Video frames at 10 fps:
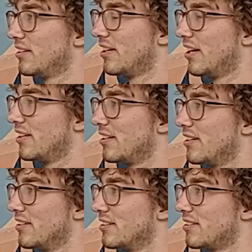that
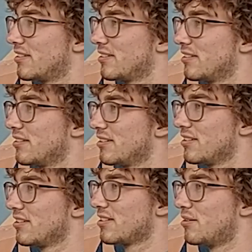is
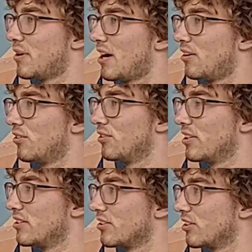somehow
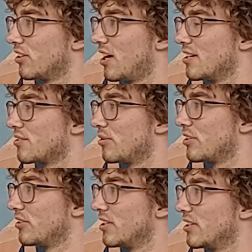internalized when
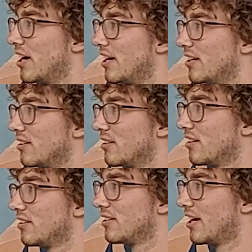you eat
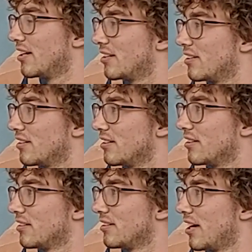that
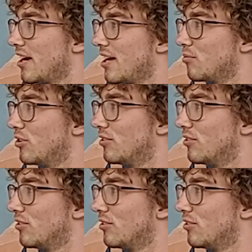animal.